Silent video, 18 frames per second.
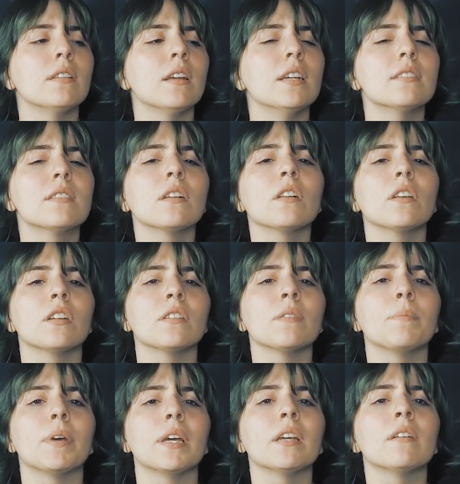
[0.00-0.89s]
it's a
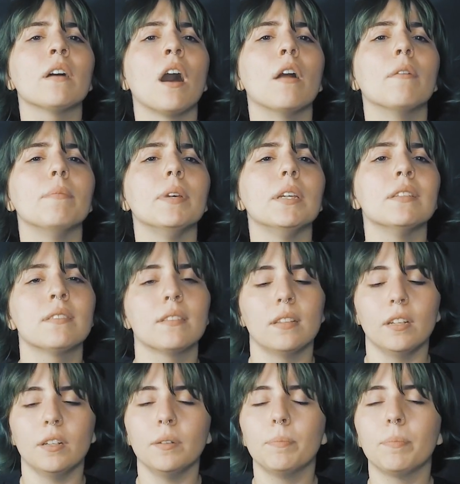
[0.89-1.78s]
little big on me
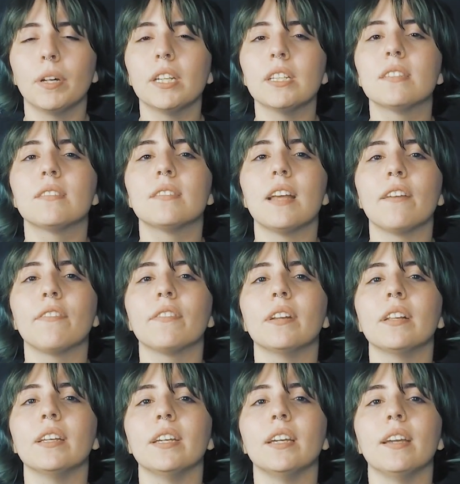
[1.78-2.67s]
still, but it's
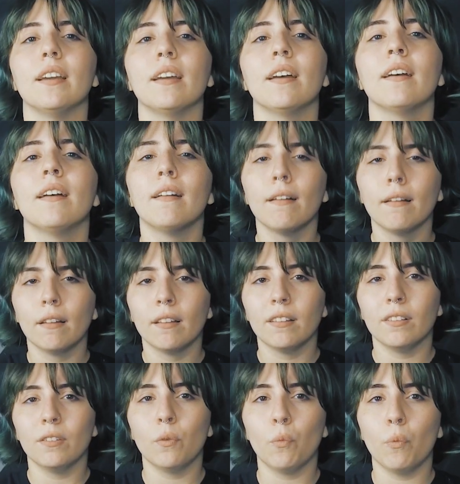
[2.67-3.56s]
definitely
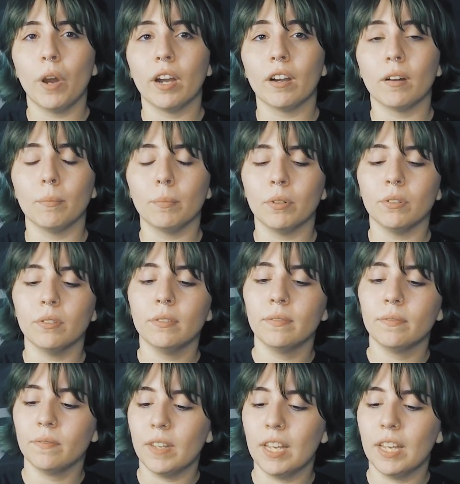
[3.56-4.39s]
wearable.